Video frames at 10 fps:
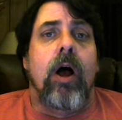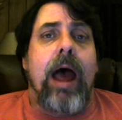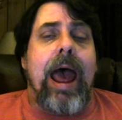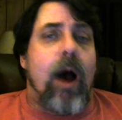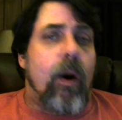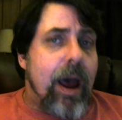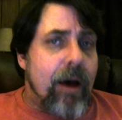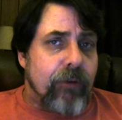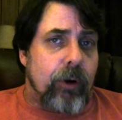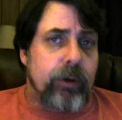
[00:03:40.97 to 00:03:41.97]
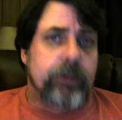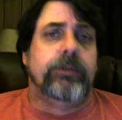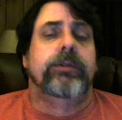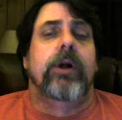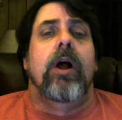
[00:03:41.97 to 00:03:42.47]
However,
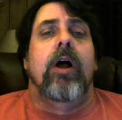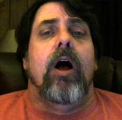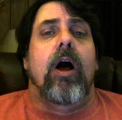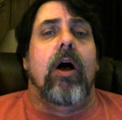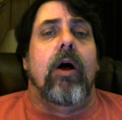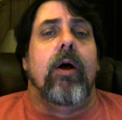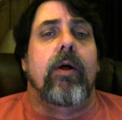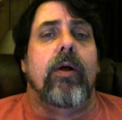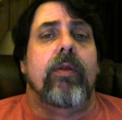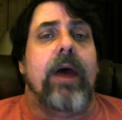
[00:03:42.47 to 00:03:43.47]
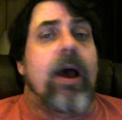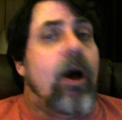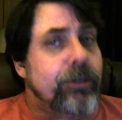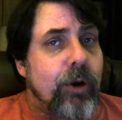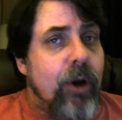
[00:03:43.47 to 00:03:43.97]
they
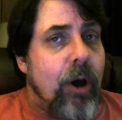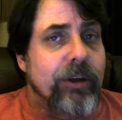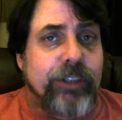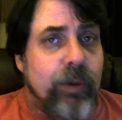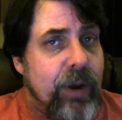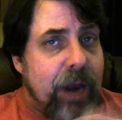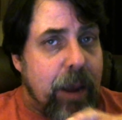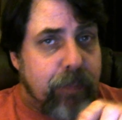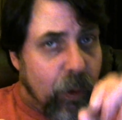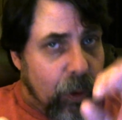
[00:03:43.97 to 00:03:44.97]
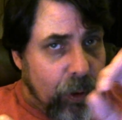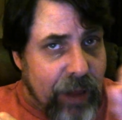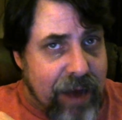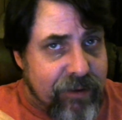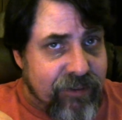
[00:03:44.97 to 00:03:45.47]
also noticed that when they pulled
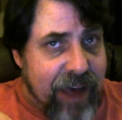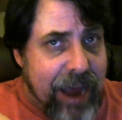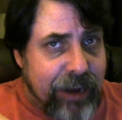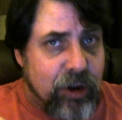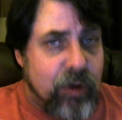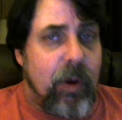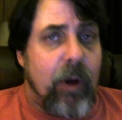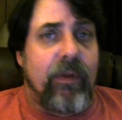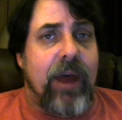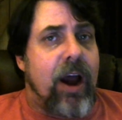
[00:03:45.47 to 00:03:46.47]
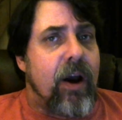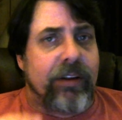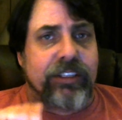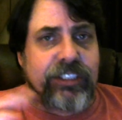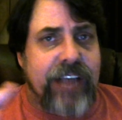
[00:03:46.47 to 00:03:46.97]
that vacuum on there and
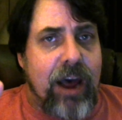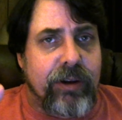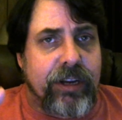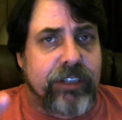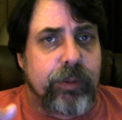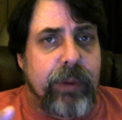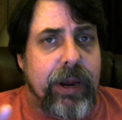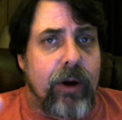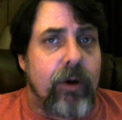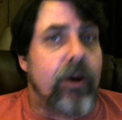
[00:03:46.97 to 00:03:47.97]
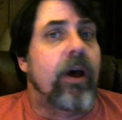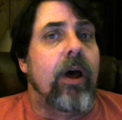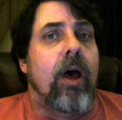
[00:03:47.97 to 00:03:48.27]
the sound disappeared,